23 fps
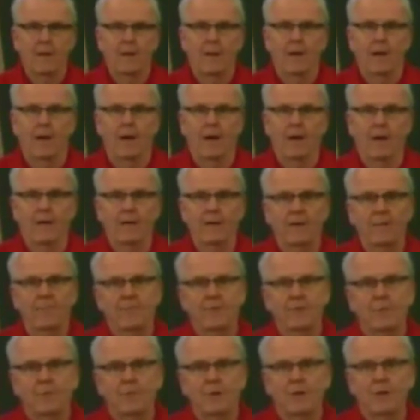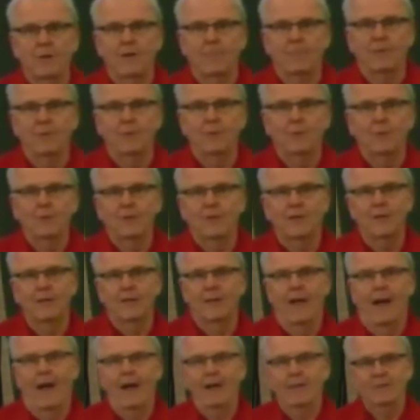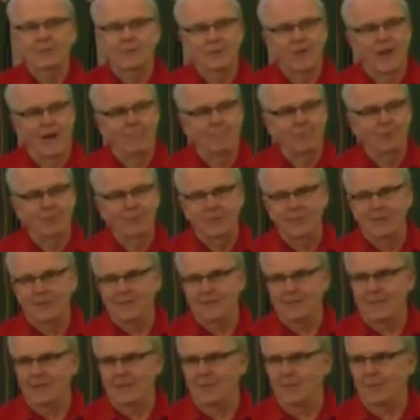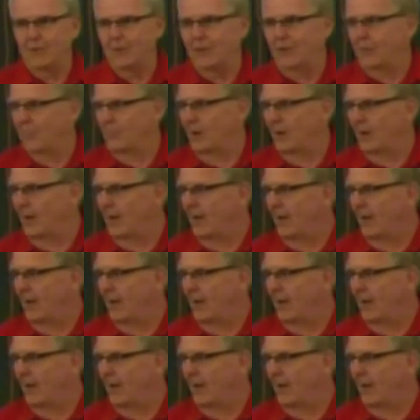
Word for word: Uh, if, you, if you look at Acts chapter 16, 31 it, eh,